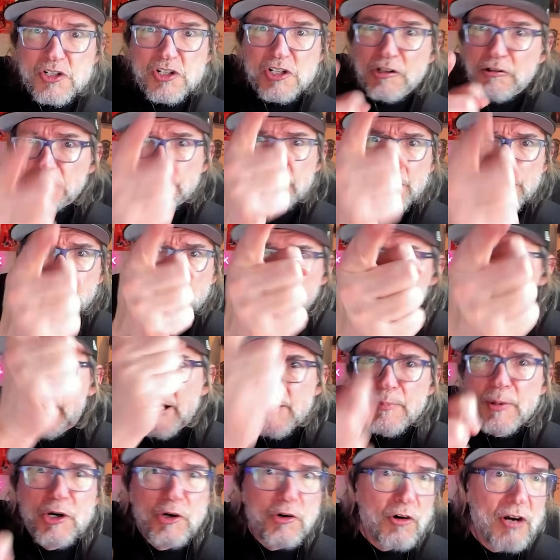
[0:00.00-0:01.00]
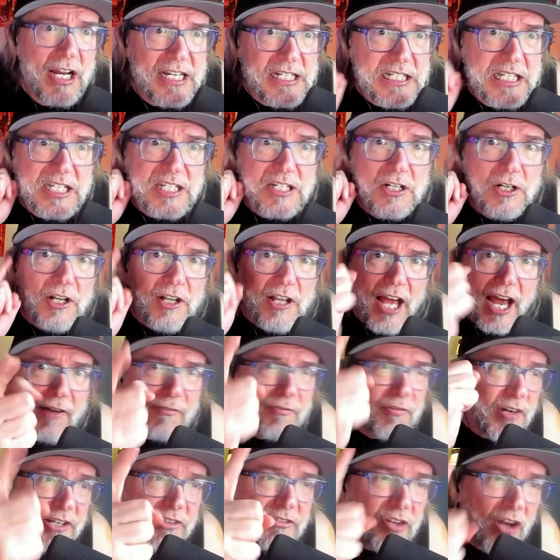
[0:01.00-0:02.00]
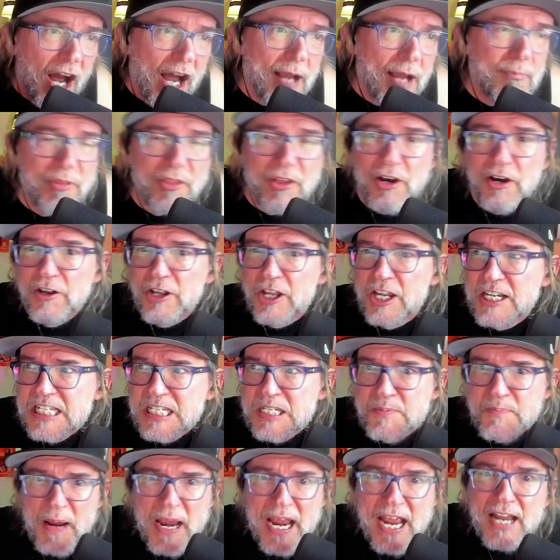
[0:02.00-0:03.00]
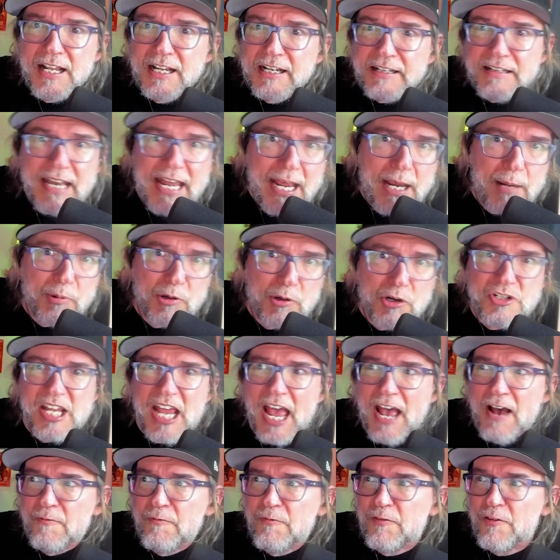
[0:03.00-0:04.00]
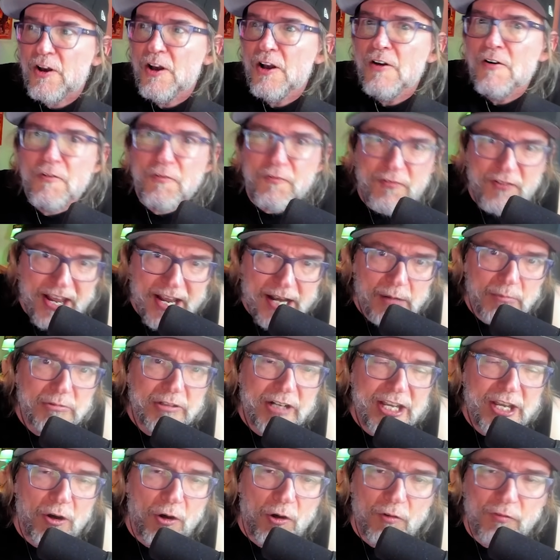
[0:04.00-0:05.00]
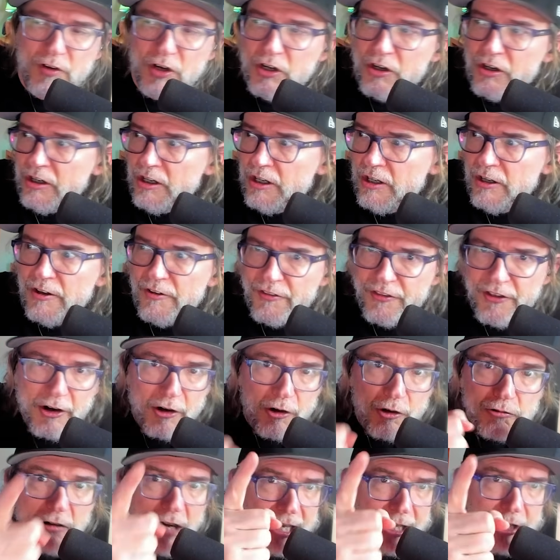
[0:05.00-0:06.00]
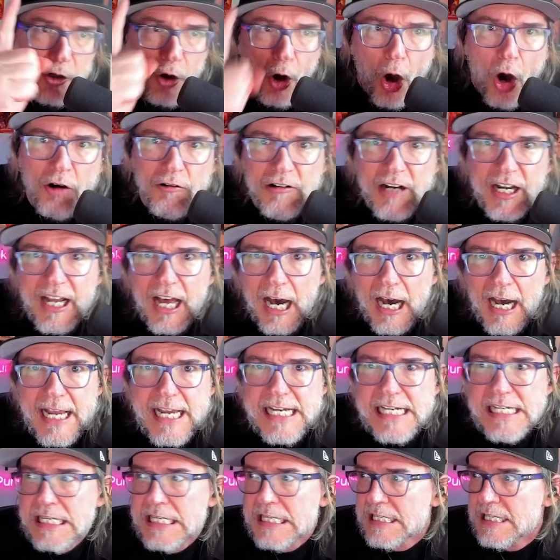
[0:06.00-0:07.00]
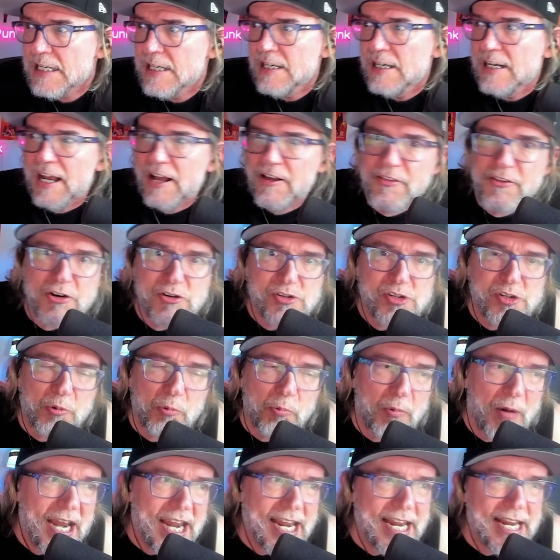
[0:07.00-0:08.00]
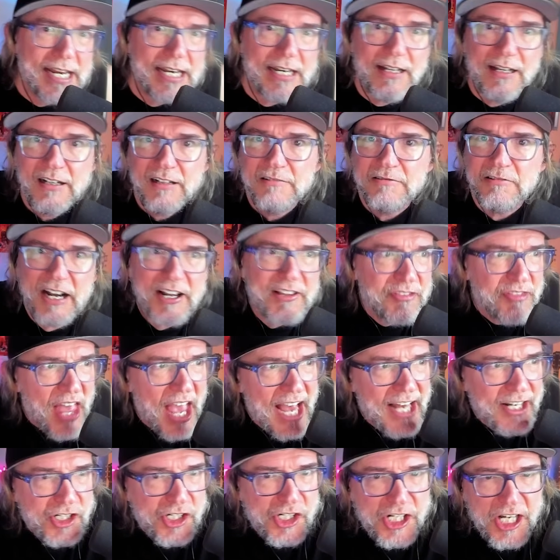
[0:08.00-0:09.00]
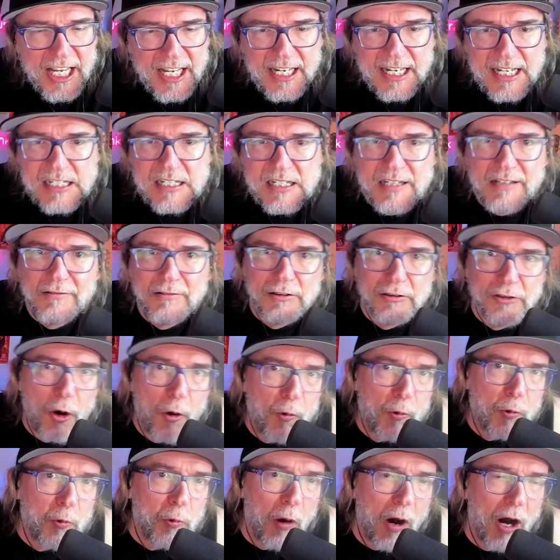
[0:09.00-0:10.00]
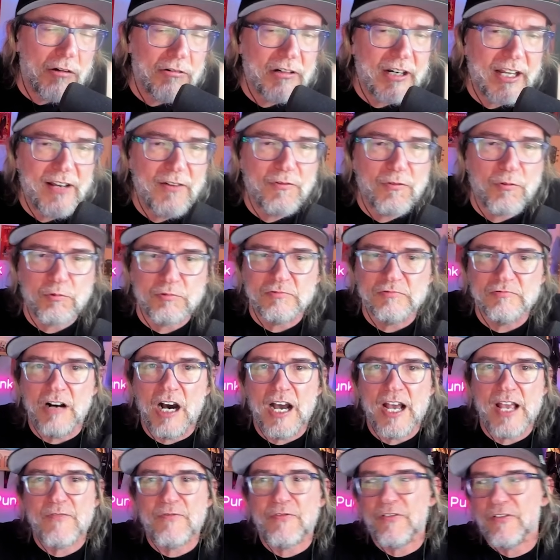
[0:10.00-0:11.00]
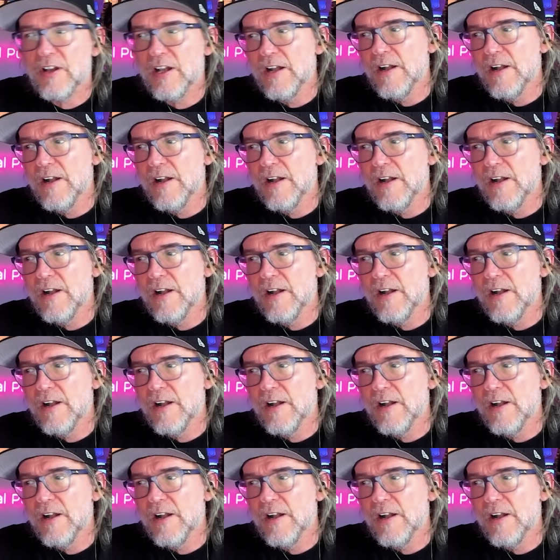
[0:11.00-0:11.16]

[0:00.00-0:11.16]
illegal immigrants every time the Hispanic neighbors have family over, they're like calling ICE and there's a raid. Like, that shit is low quality of life.